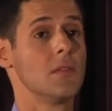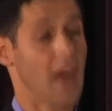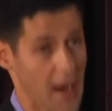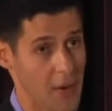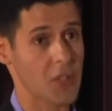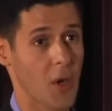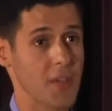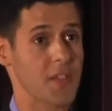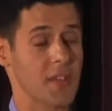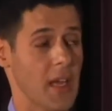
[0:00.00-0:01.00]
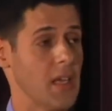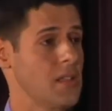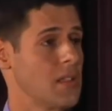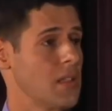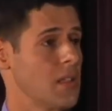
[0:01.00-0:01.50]
Virus causes
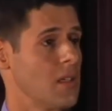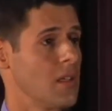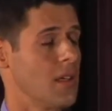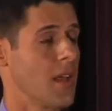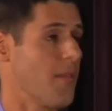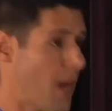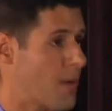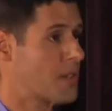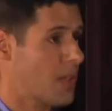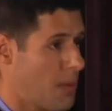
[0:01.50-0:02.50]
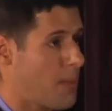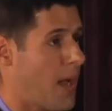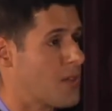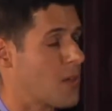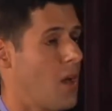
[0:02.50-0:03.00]
AIDS, and that virus can be
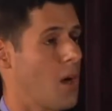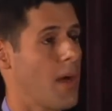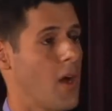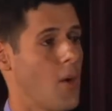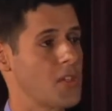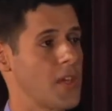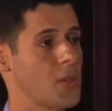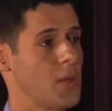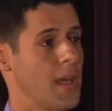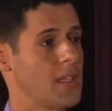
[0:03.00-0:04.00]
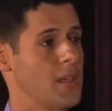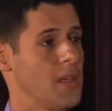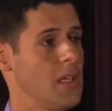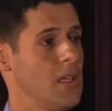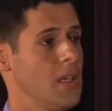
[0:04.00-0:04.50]
passed along by homosexual
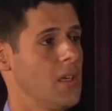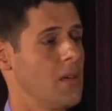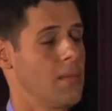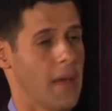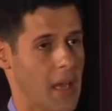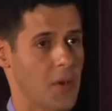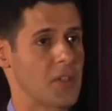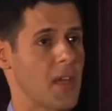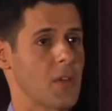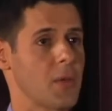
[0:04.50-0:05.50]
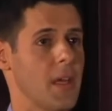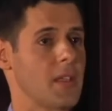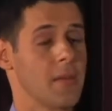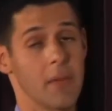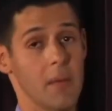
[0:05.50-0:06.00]
activity, by heterosexual
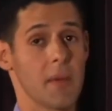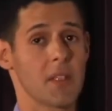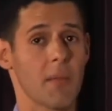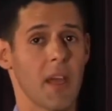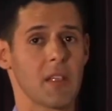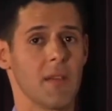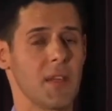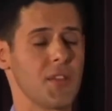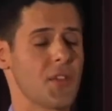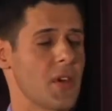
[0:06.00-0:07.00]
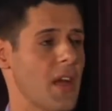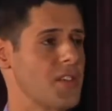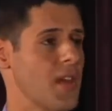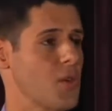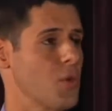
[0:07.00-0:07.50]
activity, by some activities that are
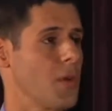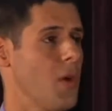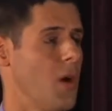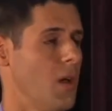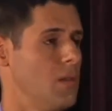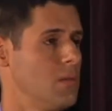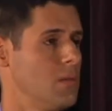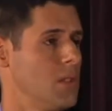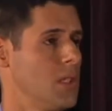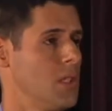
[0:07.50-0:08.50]
not sexual at all.